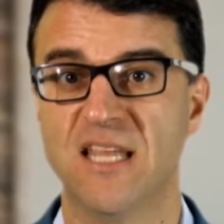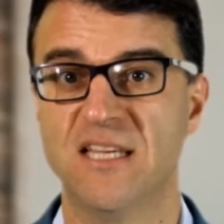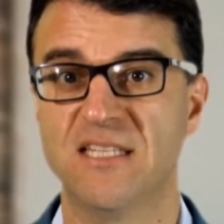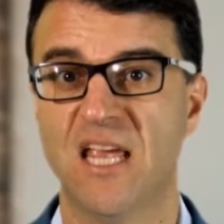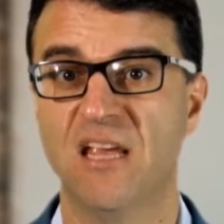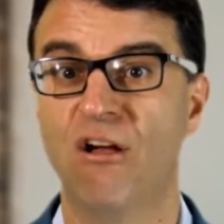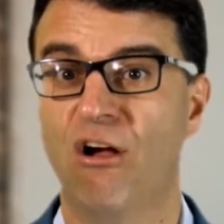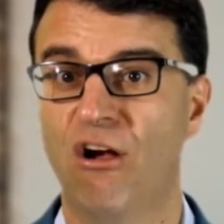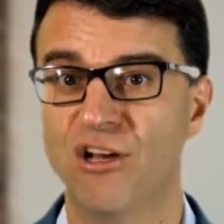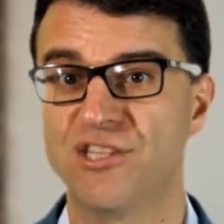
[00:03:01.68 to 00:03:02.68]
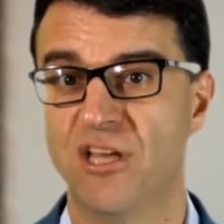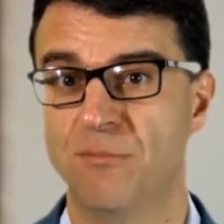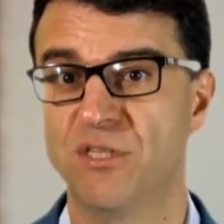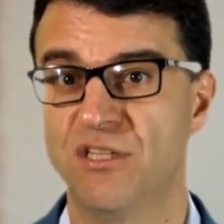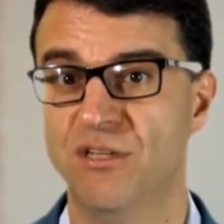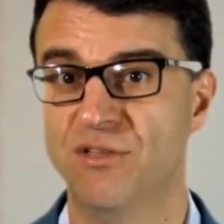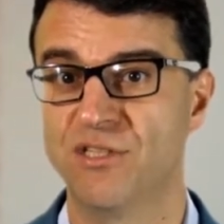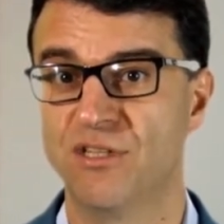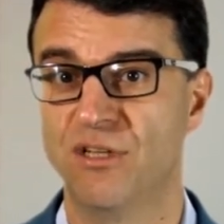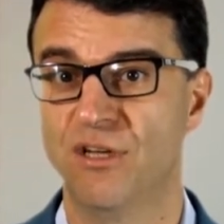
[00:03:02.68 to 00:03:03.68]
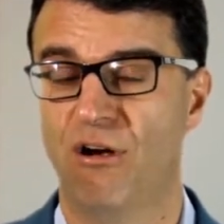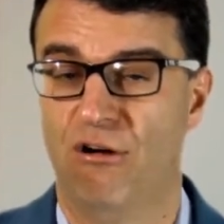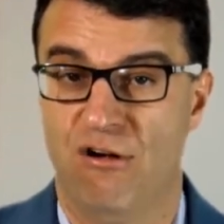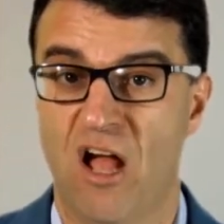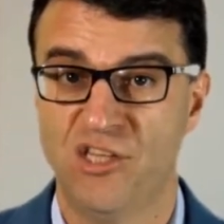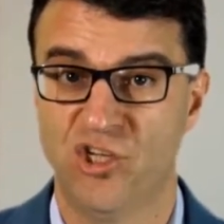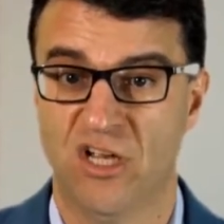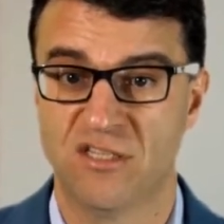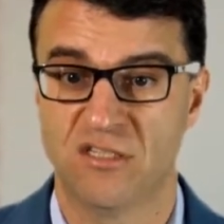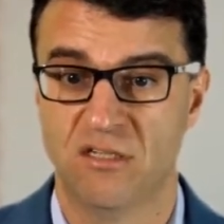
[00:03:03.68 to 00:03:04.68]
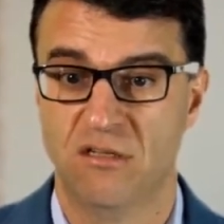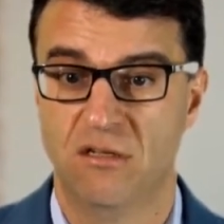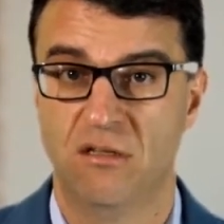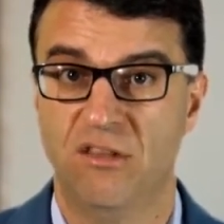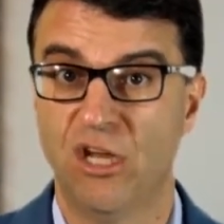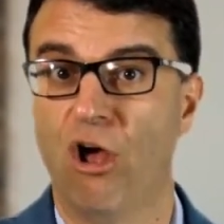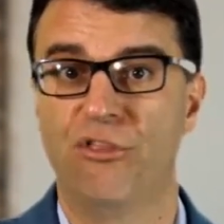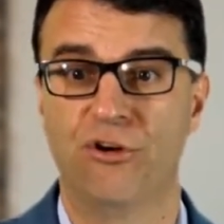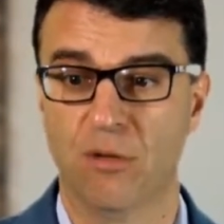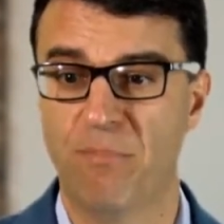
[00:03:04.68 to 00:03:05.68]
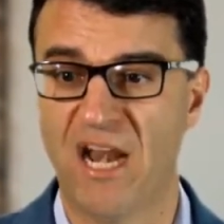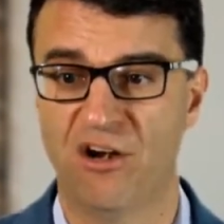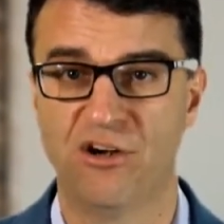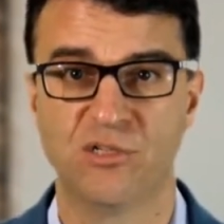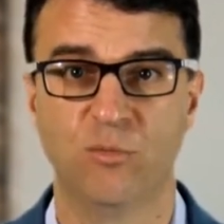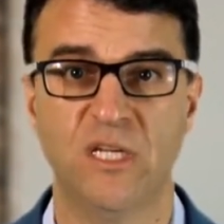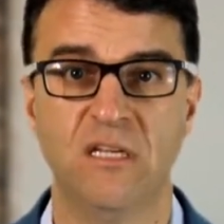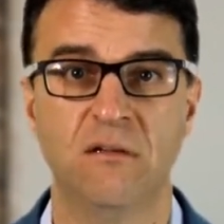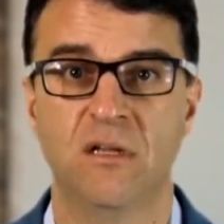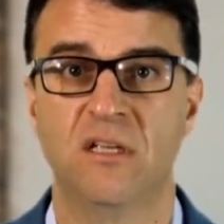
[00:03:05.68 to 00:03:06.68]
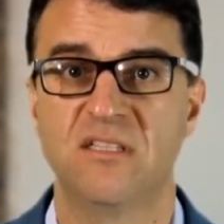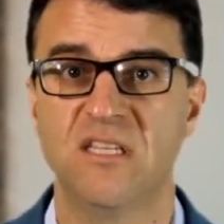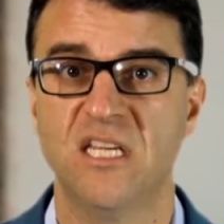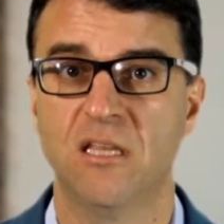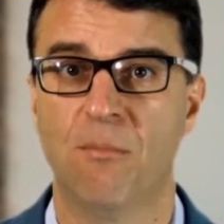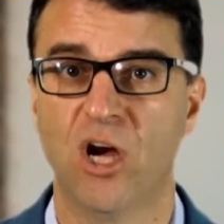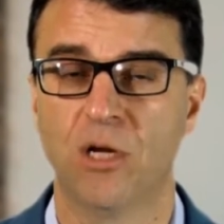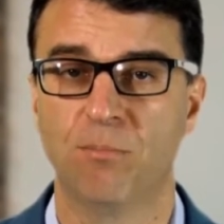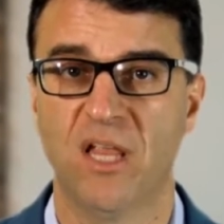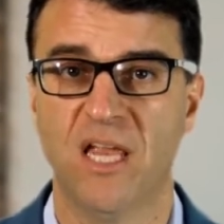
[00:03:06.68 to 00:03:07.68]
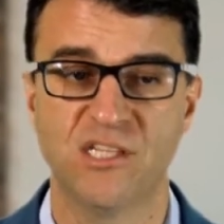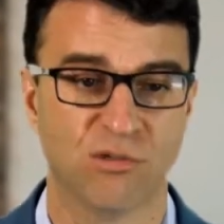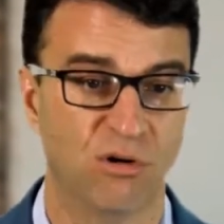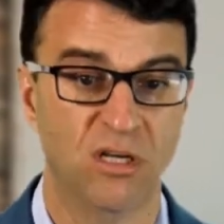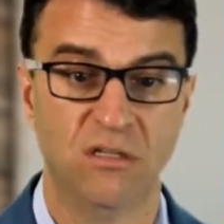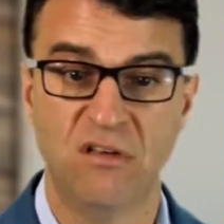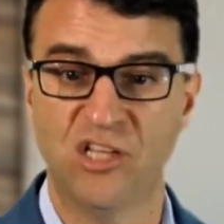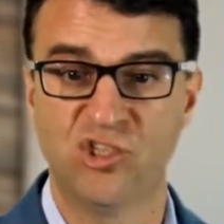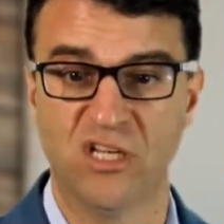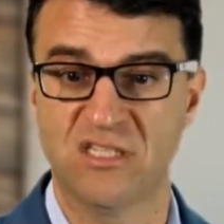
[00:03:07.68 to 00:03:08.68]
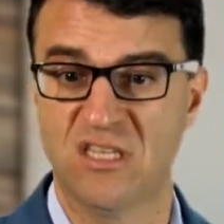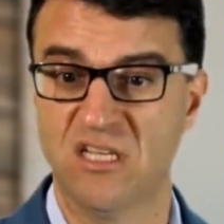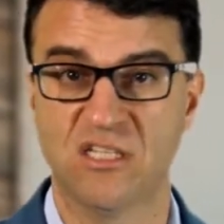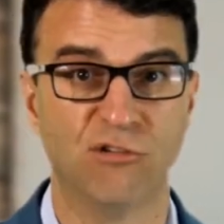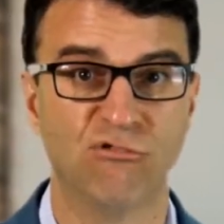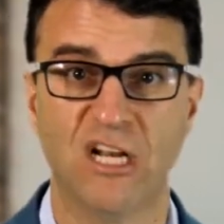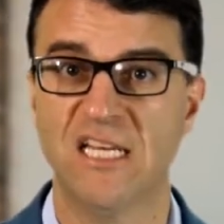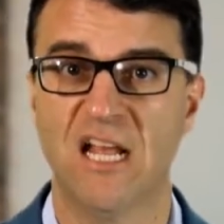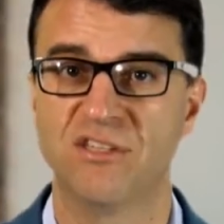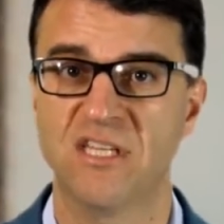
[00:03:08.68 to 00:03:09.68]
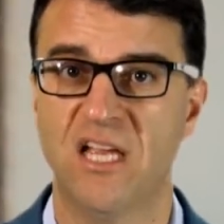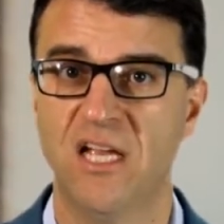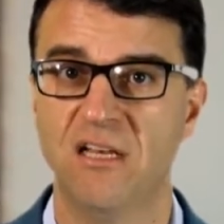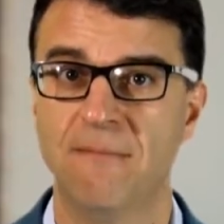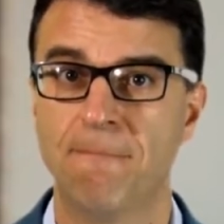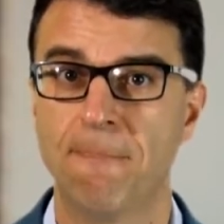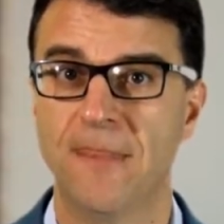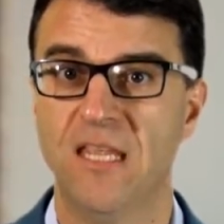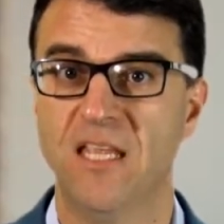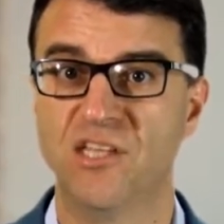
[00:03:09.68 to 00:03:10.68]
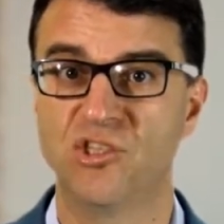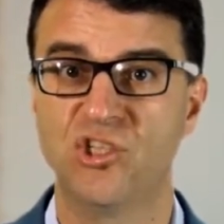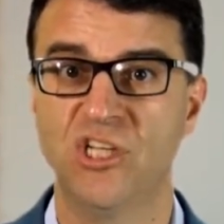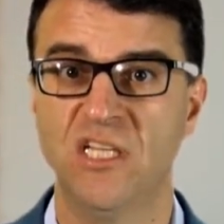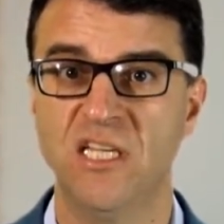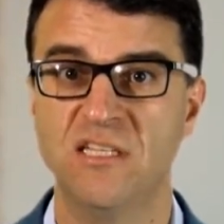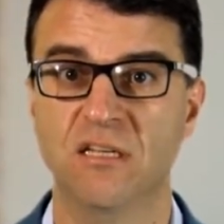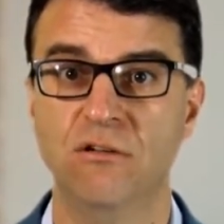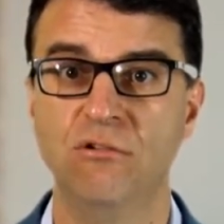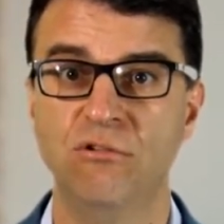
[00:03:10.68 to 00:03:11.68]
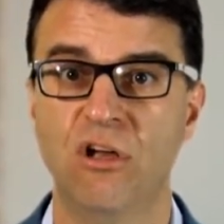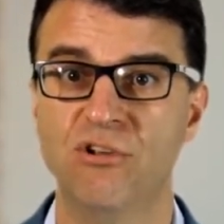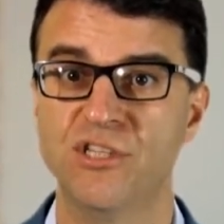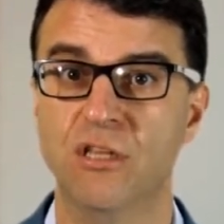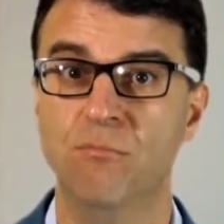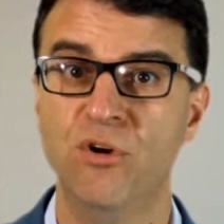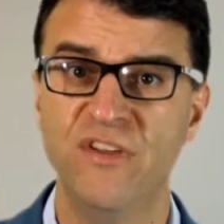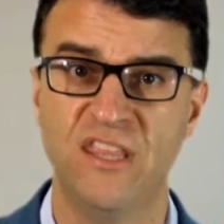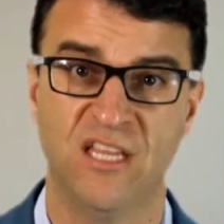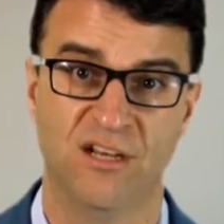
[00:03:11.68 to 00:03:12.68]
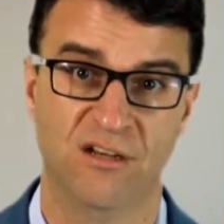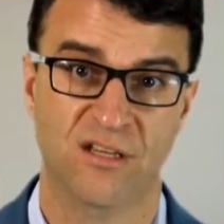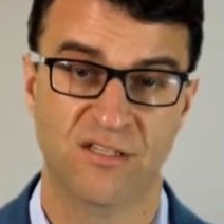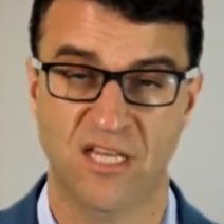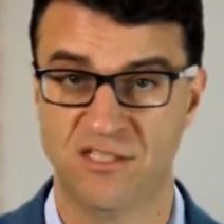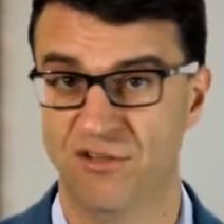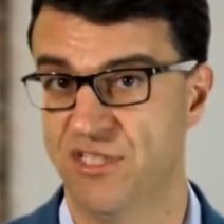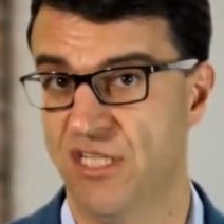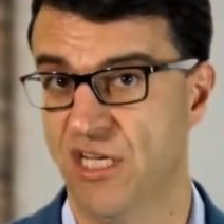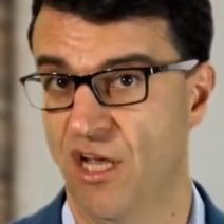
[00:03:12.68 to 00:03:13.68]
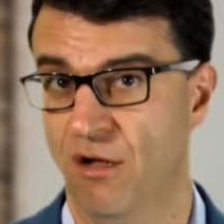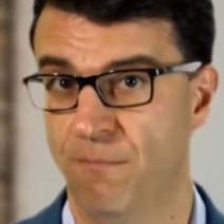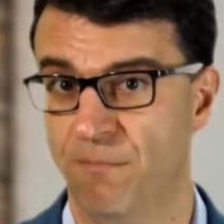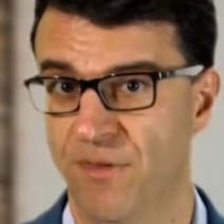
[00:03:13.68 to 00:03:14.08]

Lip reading: they say our substitutes are not just the other competitors we see in the marketplace or not just things like running outside. It's Chili's and Uno's in the movie theater, says their CEO.